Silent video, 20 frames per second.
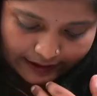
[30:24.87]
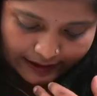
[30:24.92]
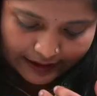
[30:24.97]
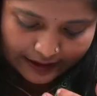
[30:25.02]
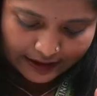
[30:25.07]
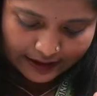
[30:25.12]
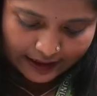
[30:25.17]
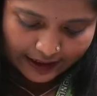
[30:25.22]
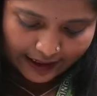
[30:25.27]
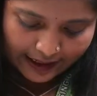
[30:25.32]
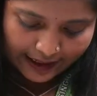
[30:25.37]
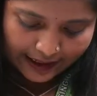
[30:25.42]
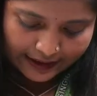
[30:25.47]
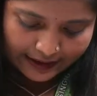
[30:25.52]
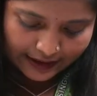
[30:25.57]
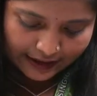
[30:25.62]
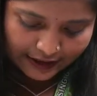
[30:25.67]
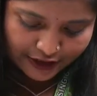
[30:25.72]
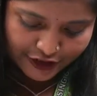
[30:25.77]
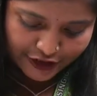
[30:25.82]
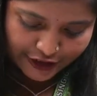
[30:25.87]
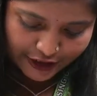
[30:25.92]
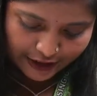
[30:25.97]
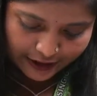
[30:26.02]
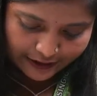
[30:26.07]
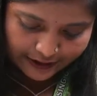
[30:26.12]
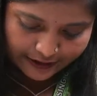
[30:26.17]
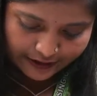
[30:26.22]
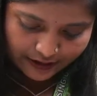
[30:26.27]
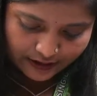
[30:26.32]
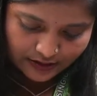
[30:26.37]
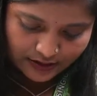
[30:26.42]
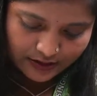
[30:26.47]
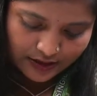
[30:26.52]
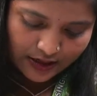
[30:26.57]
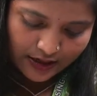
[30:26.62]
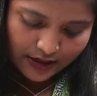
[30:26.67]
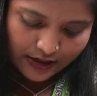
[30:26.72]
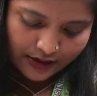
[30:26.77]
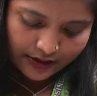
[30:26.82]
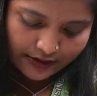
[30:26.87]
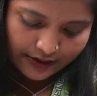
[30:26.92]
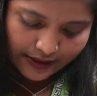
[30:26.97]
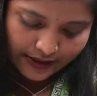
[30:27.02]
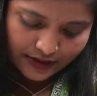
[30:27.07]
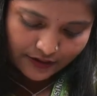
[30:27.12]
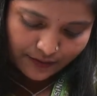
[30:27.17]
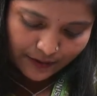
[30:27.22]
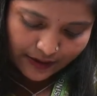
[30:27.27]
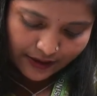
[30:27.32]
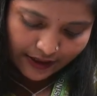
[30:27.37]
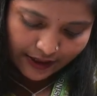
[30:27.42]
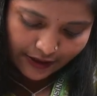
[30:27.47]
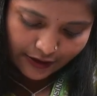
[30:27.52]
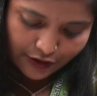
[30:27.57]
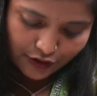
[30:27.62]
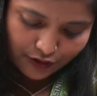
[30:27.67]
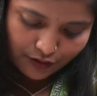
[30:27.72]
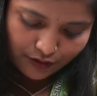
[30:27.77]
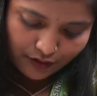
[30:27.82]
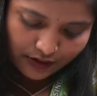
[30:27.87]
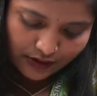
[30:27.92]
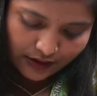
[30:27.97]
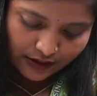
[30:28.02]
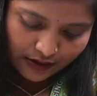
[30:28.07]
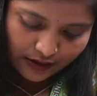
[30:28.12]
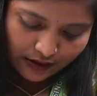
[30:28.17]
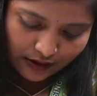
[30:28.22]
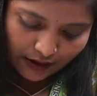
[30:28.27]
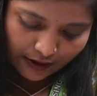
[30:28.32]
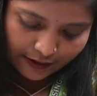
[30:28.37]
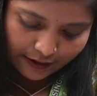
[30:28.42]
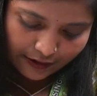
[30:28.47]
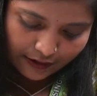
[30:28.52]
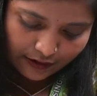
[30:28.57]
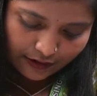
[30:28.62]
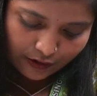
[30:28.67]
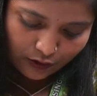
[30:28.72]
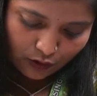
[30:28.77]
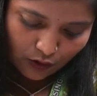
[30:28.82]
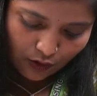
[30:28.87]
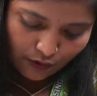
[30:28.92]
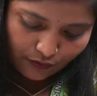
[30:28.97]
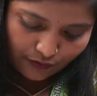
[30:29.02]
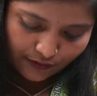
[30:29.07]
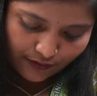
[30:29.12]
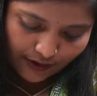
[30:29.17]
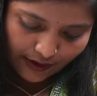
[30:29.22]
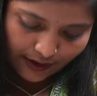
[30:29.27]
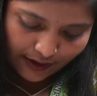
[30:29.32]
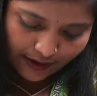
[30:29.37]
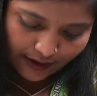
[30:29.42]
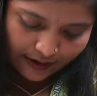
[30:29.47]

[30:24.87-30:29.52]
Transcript: aid and shelters. Next one, ensure the continuity of care.